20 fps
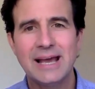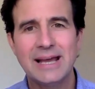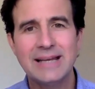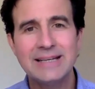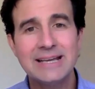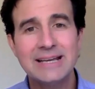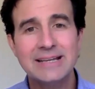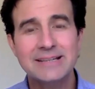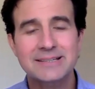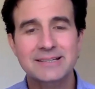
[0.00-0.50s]
And
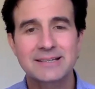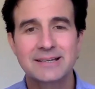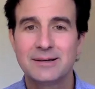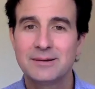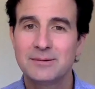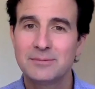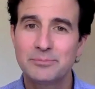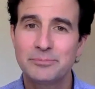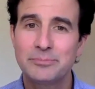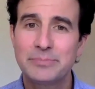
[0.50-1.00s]
yet,
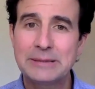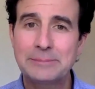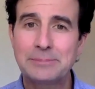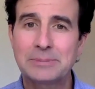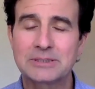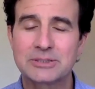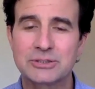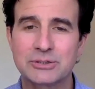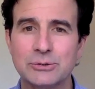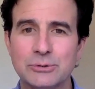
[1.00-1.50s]

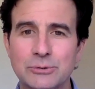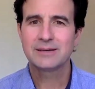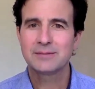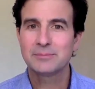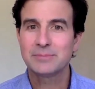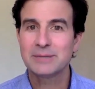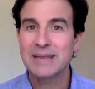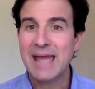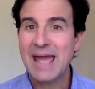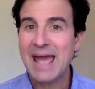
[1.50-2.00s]
people do.
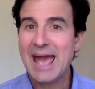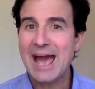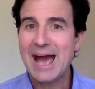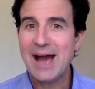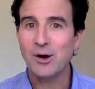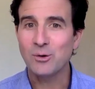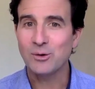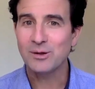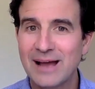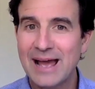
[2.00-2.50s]
But
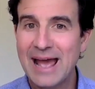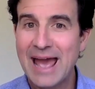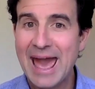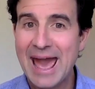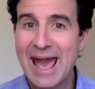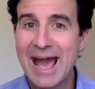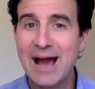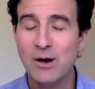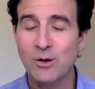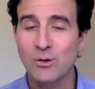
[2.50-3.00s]
how?
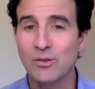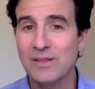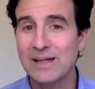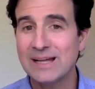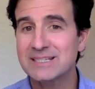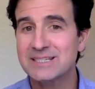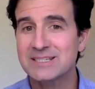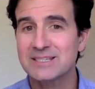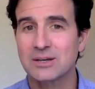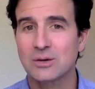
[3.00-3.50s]
How?
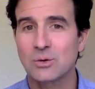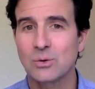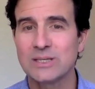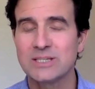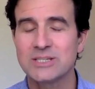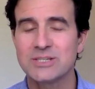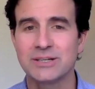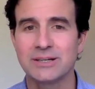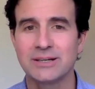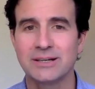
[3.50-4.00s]
That's the
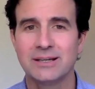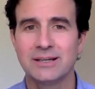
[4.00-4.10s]
question.